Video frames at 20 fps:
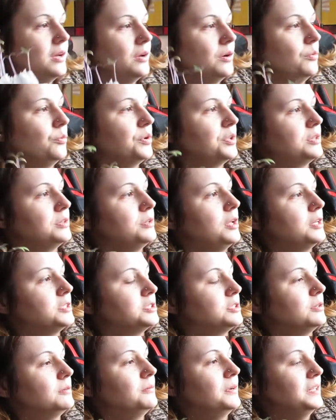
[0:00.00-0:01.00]
with
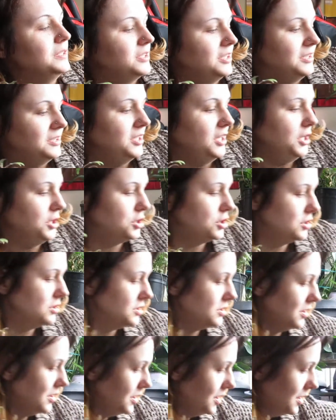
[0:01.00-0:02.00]
lots of indentations
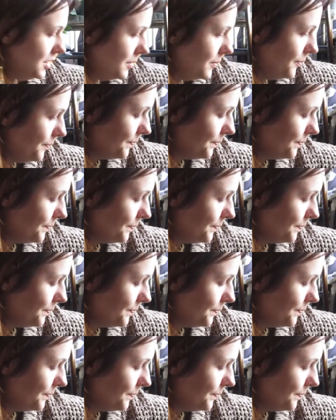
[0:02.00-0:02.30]
on it.